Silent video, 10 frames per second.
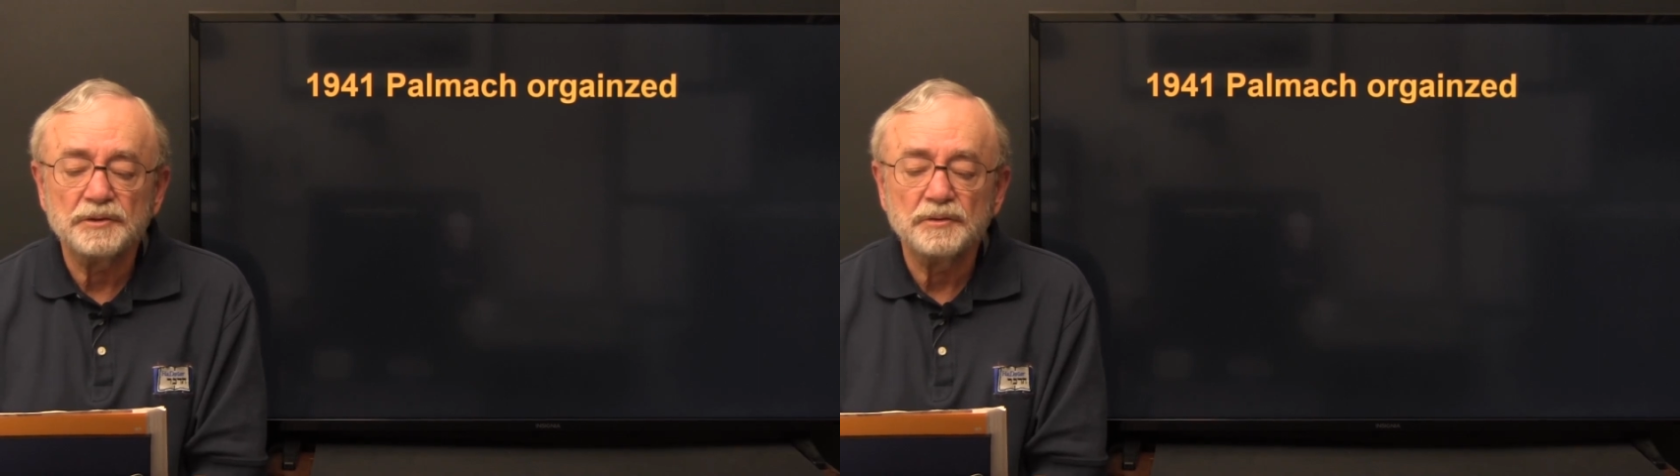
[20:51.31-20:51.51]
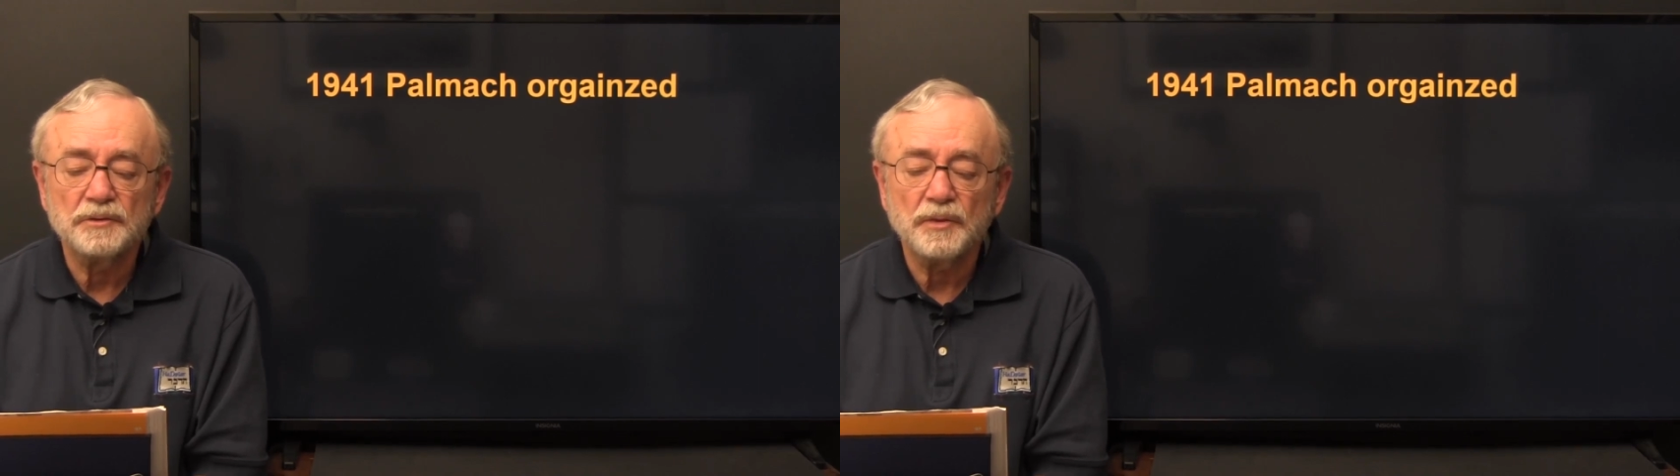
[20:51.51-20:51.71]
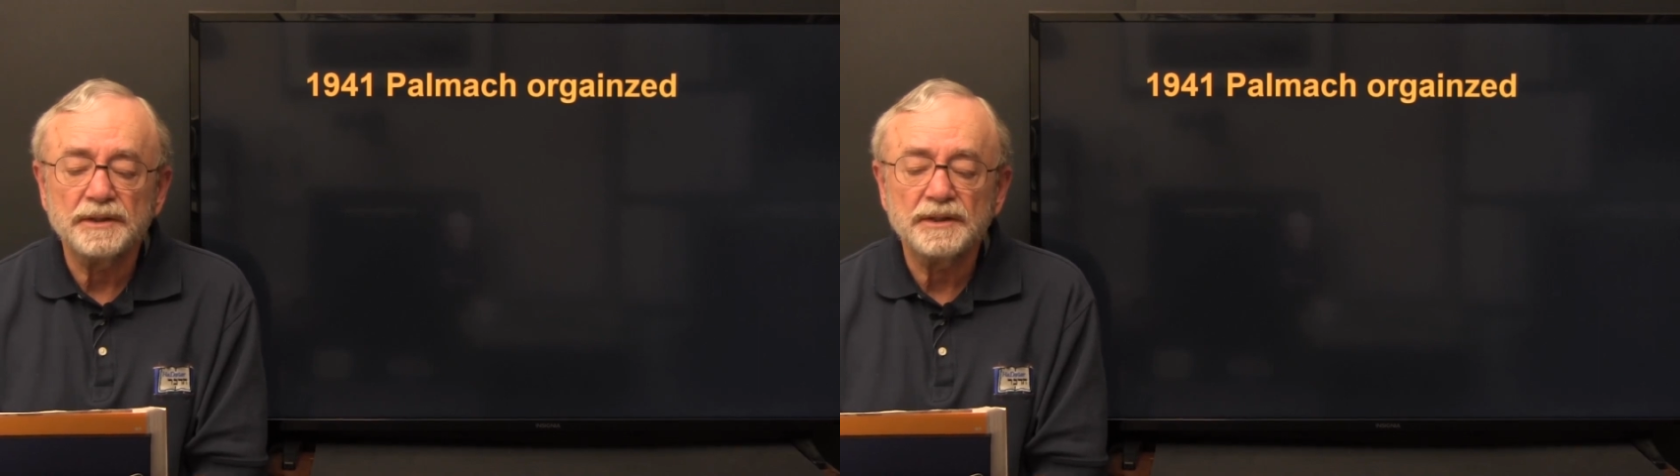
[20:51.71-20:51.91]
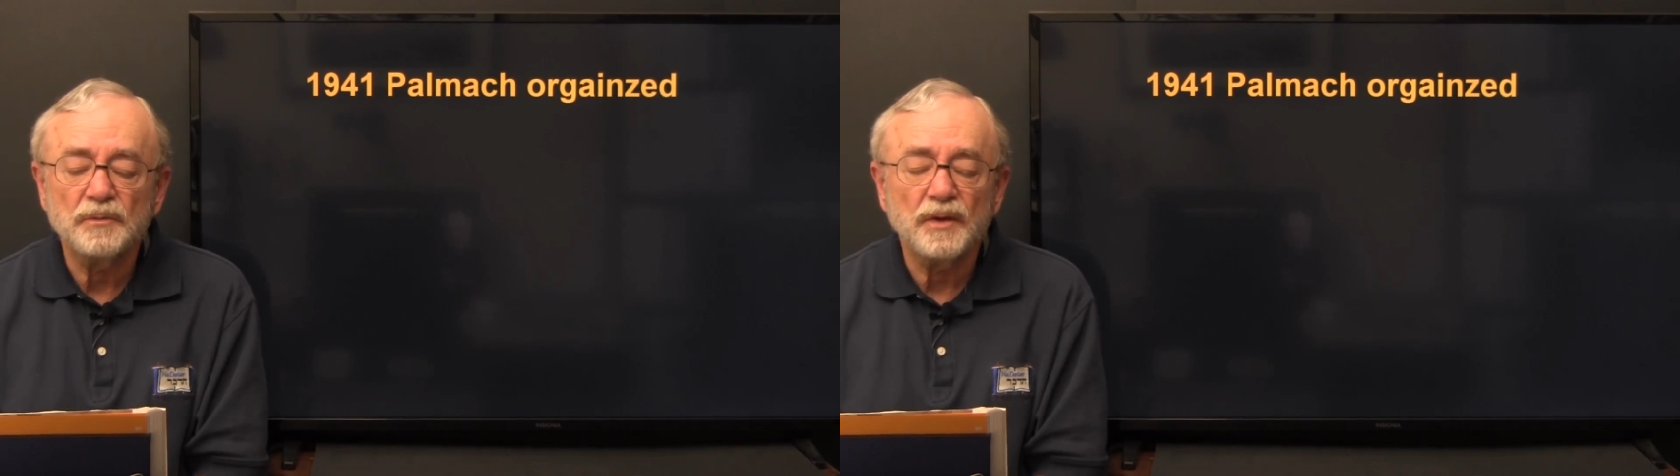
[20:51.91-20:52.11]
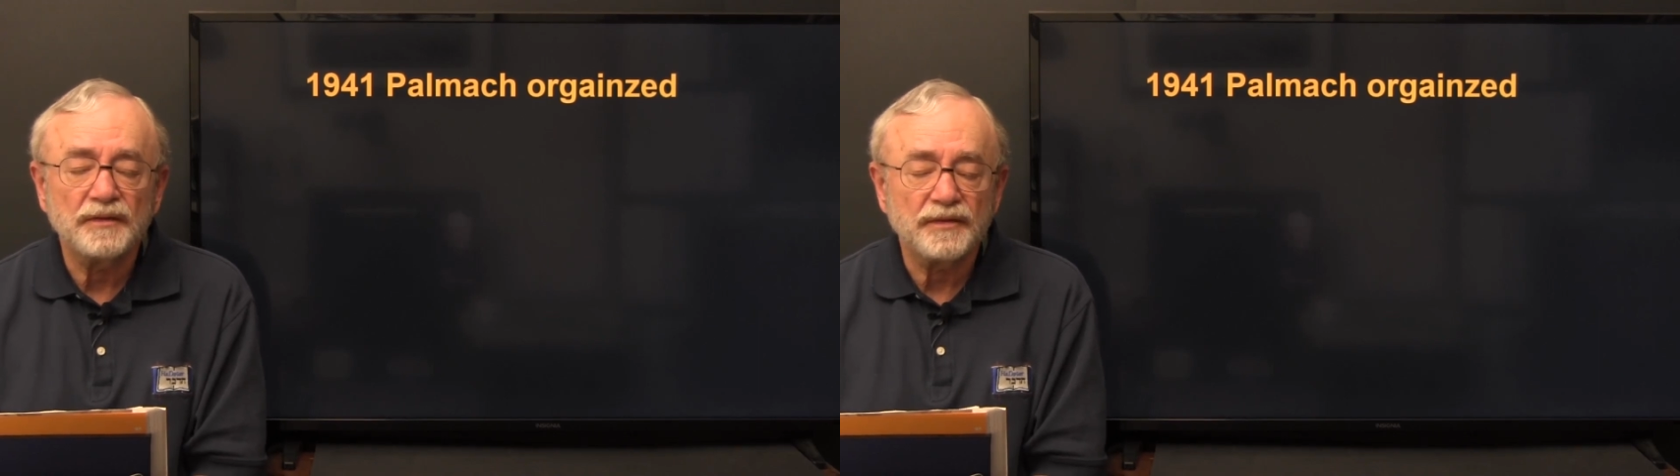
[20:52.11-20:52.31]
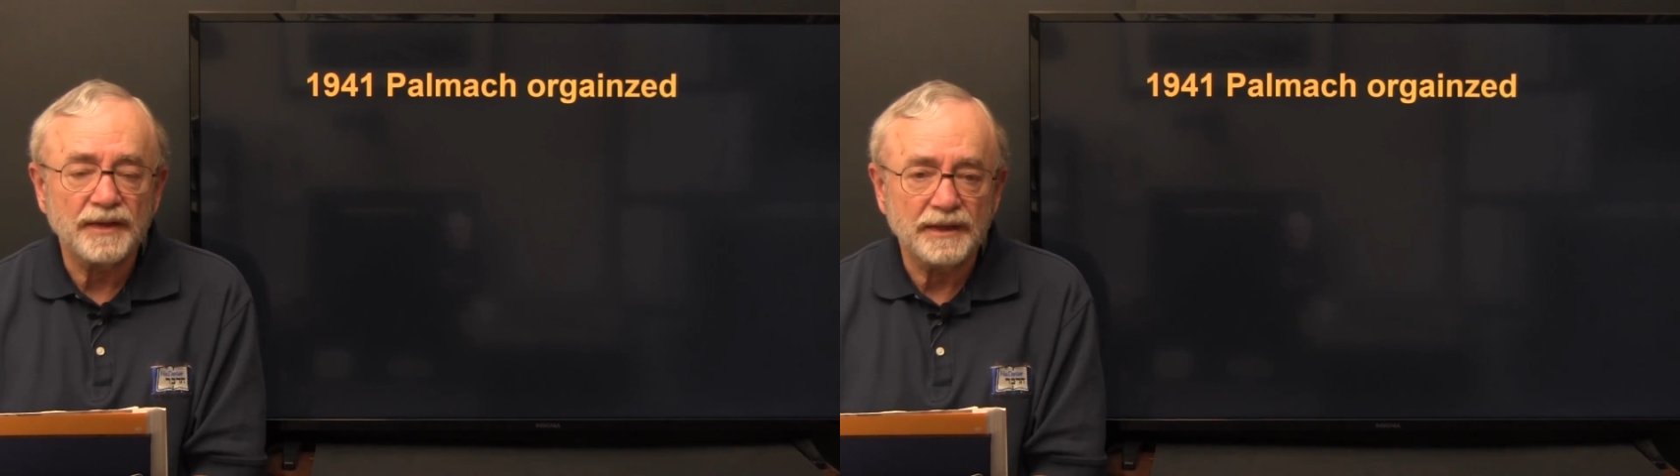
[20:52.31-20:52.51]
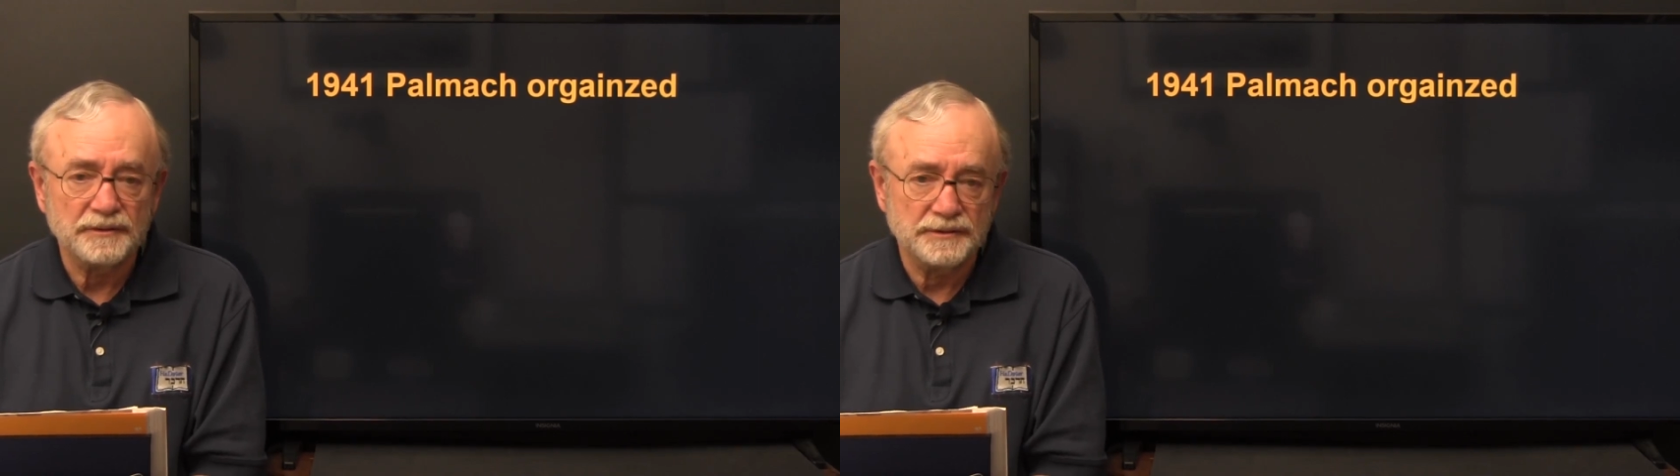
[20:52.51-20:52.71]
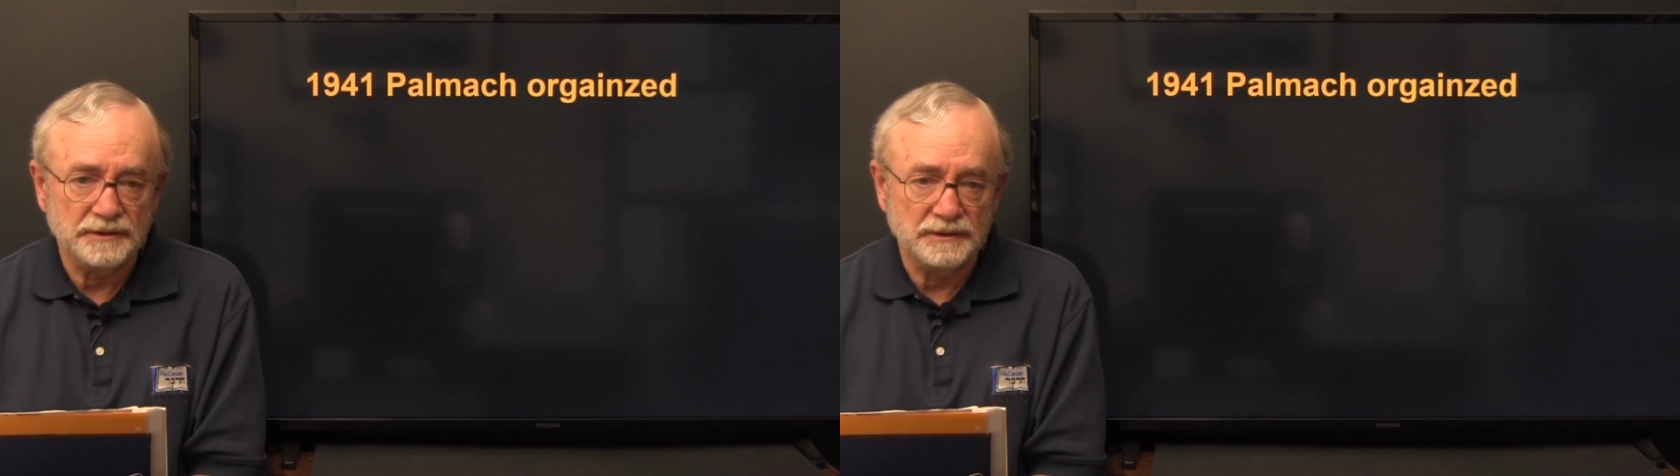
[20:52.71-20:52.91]
to
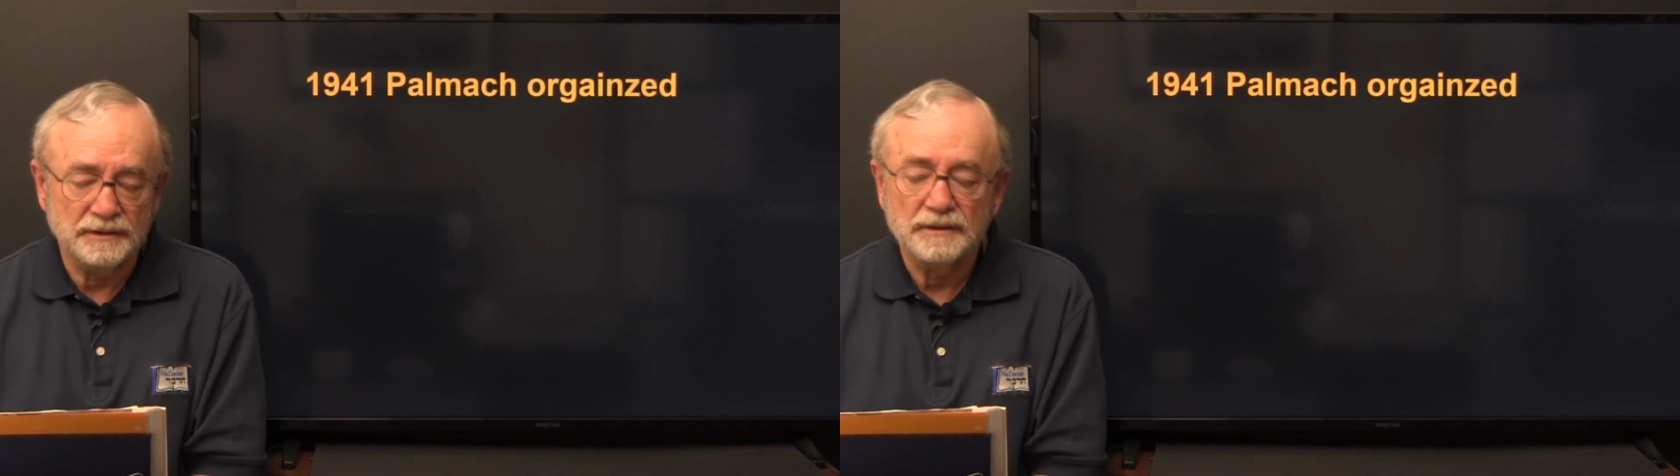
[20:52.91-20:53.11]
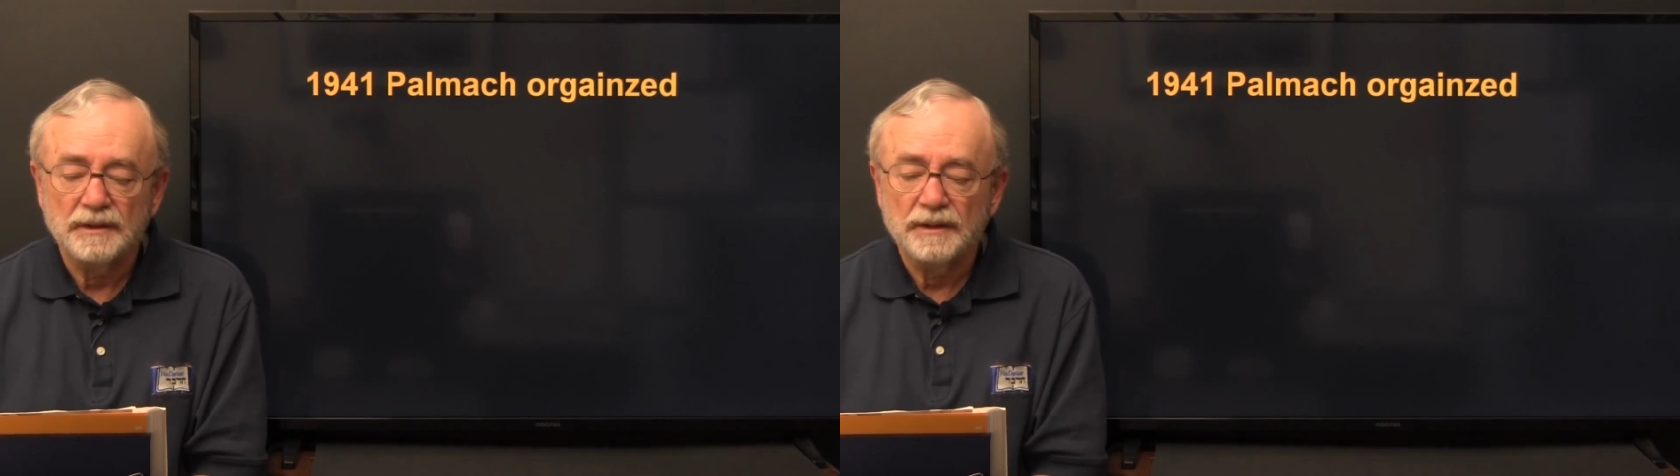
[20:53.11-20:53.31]
21,000